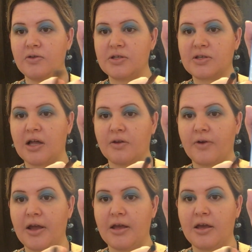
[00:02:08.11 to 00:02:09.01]
this color
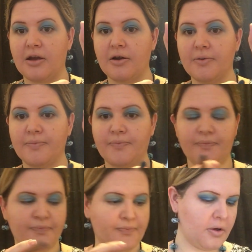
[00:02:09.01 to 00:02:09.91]
right here.
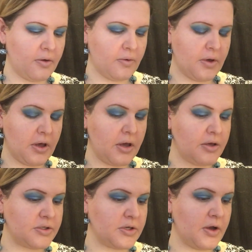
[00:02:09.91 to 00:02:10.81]

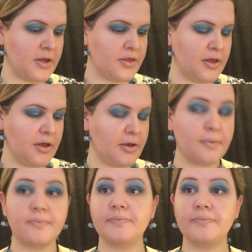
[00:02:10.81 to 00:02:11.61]
Okay, so I think